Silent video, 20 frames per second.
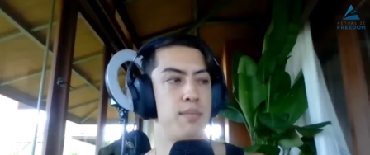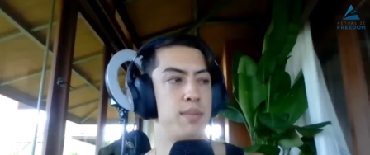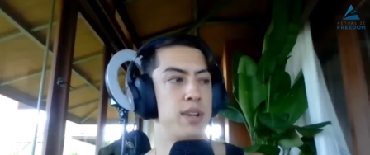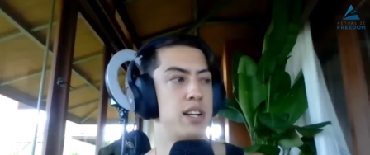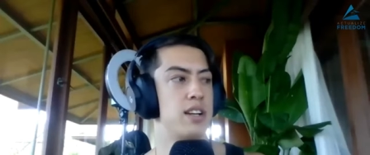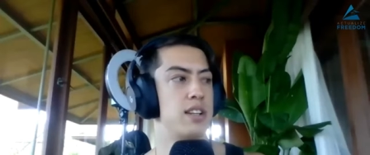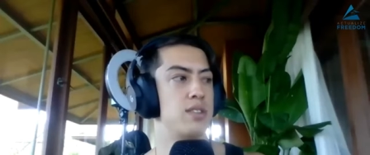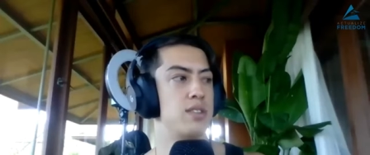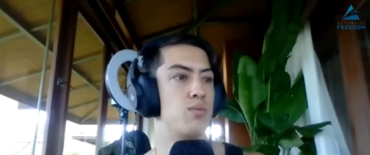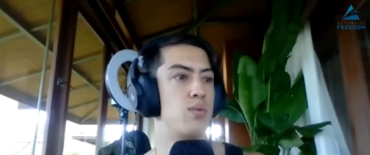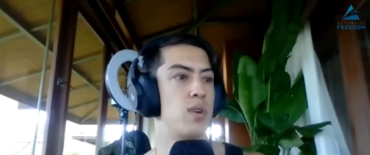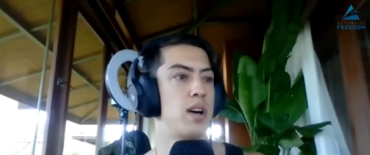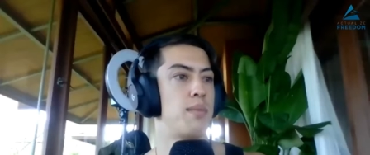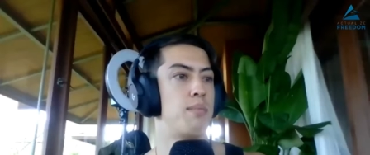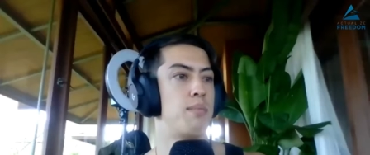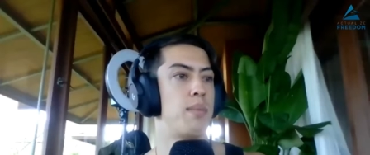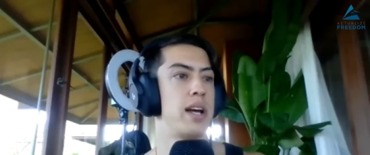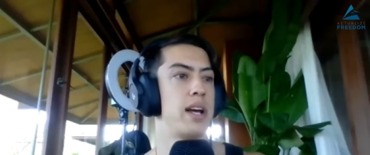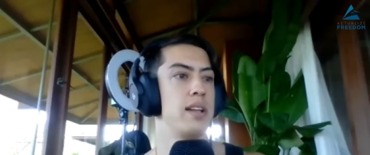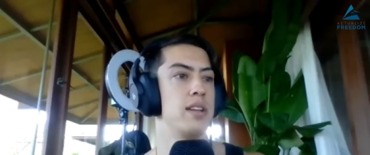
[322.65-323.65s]
Because what
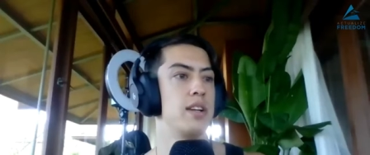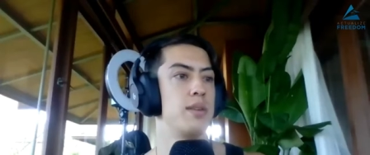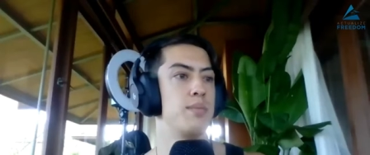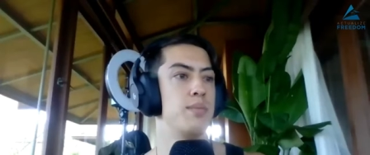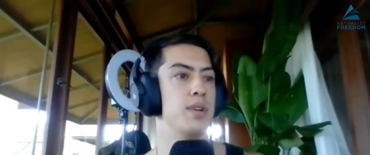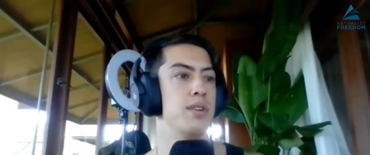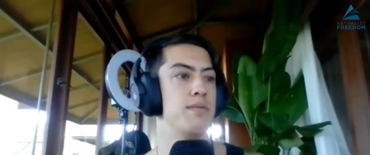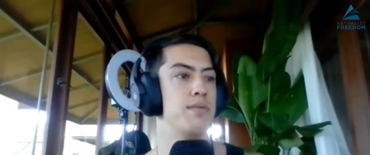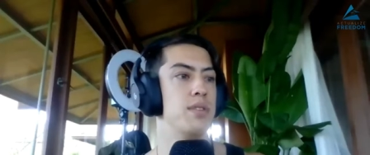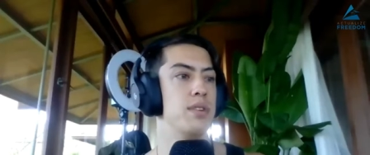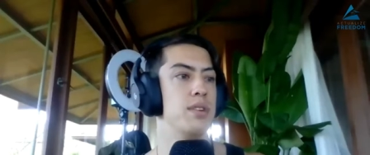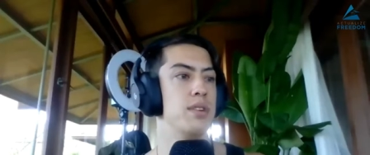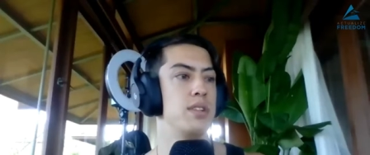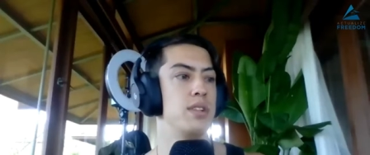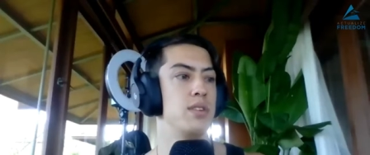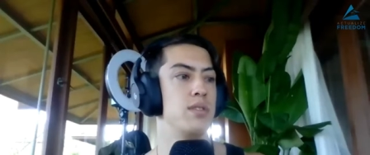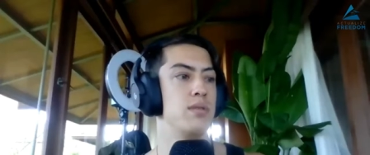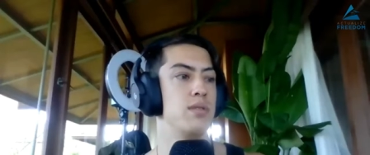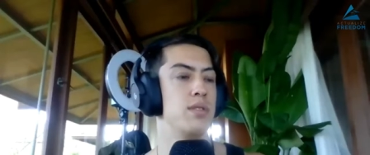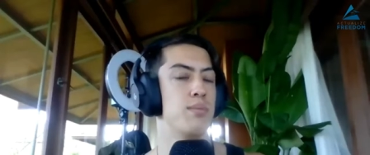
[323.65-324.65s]
might look beautiful
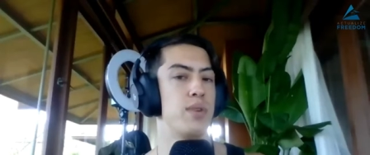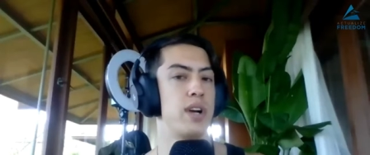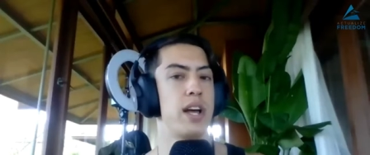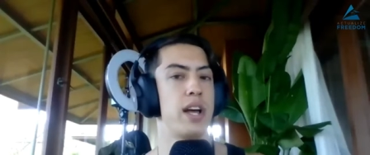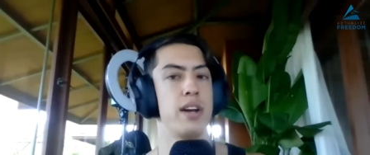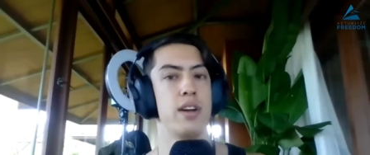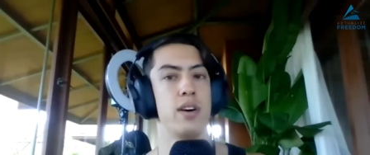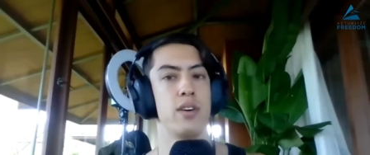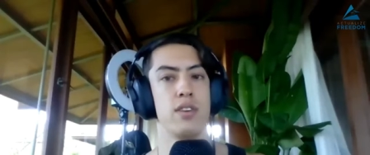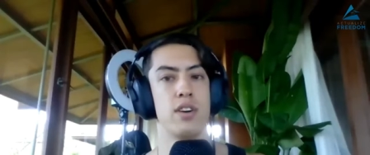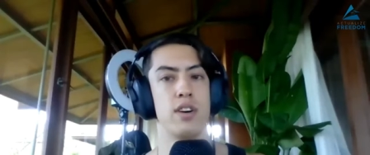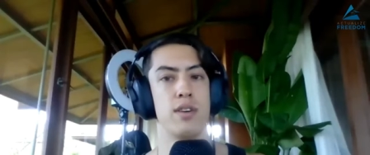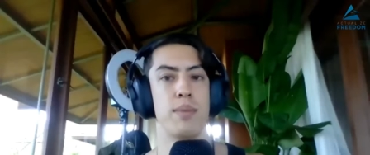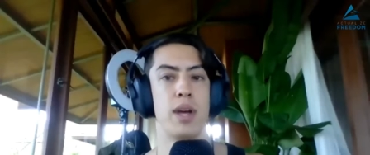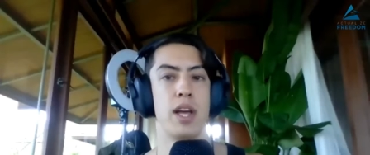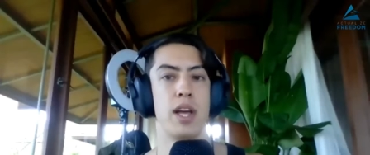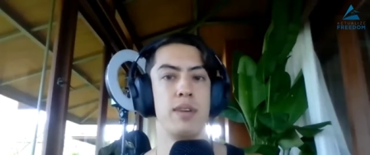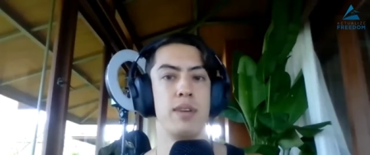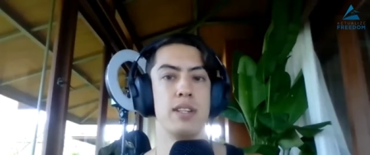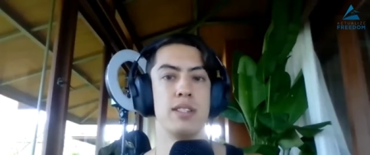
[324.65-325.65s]
to the brand owner
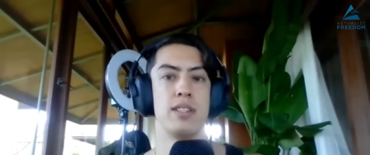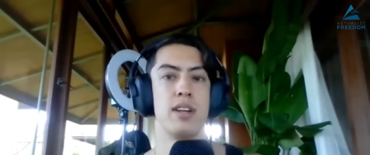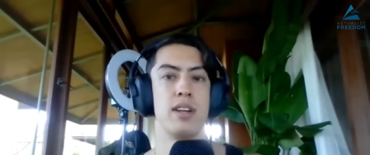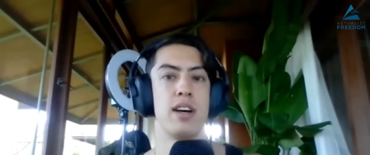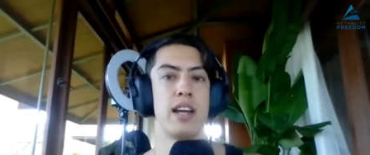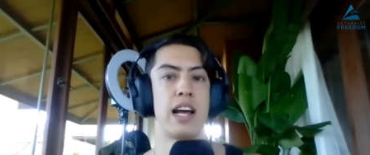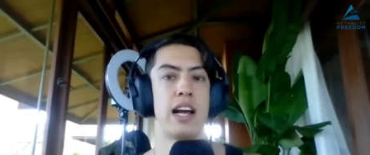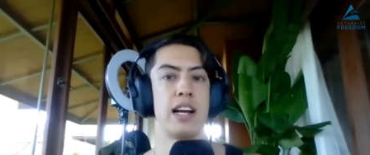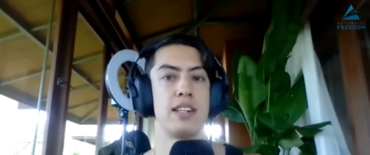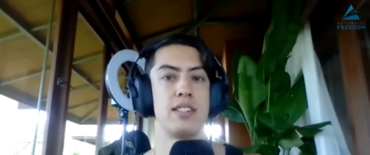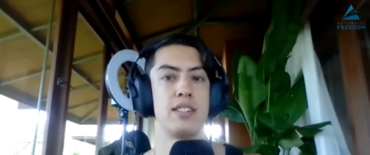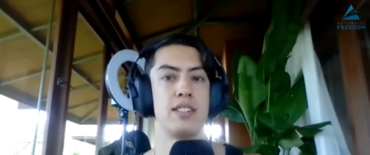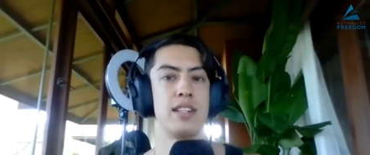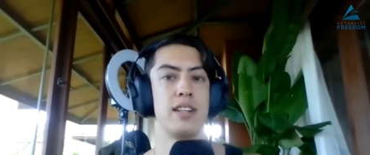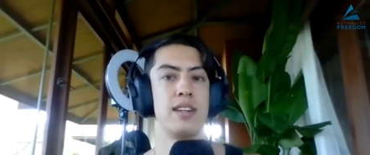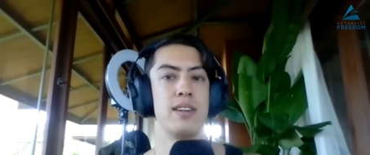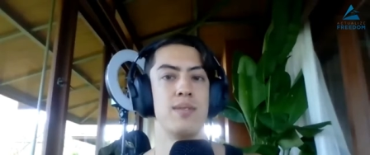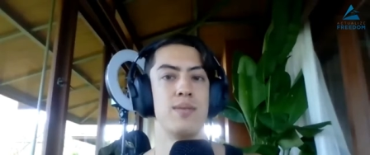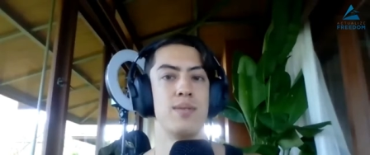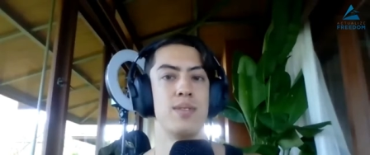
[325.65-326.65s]
maybe is not
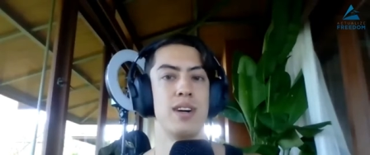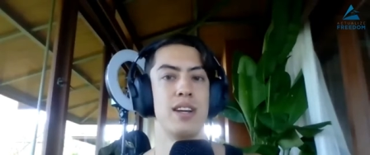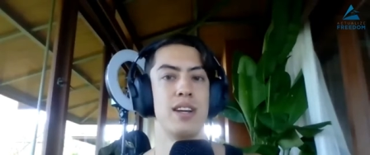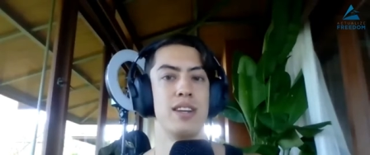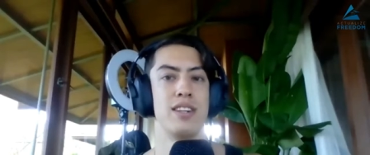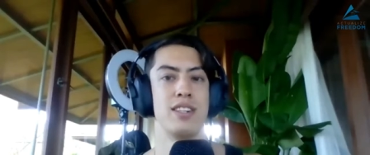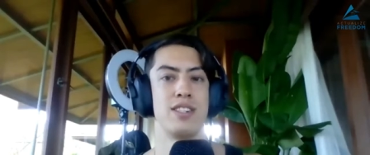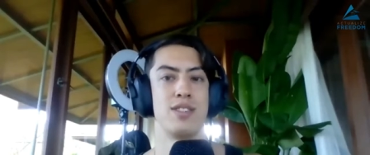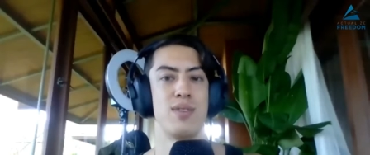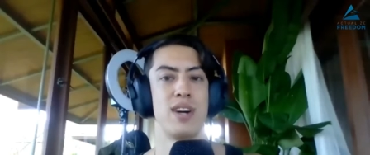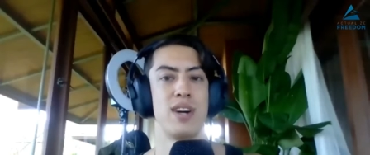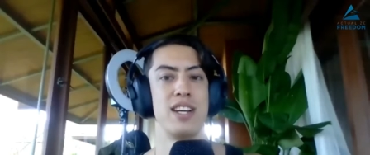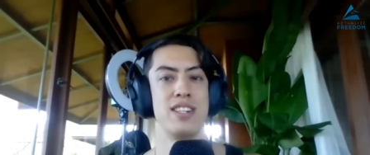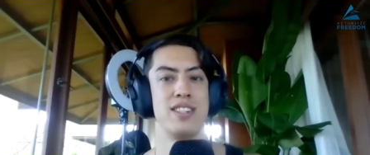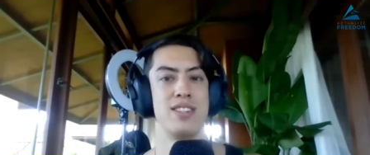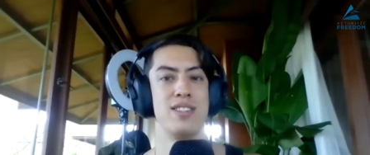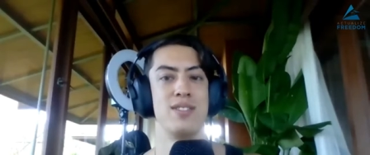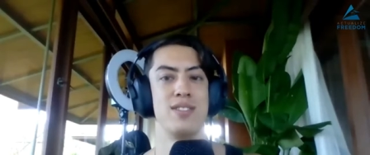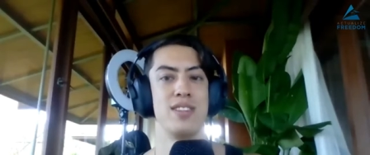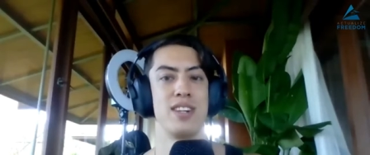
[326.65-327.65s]
actually what looks right to